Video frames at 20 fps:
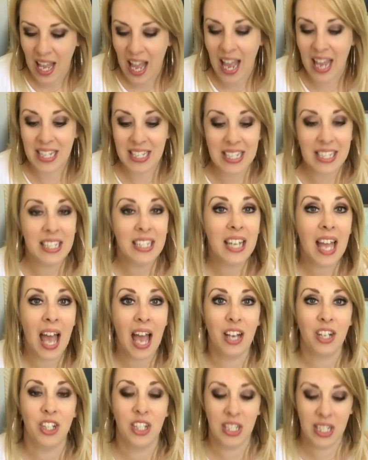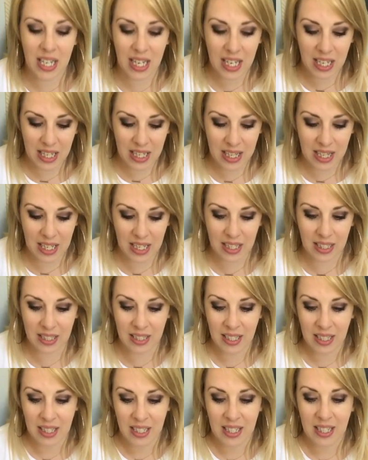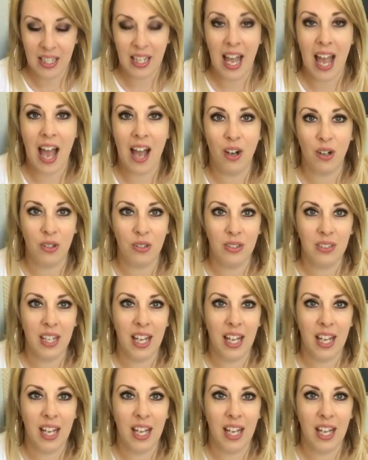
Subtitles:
I didn't actually take anything out.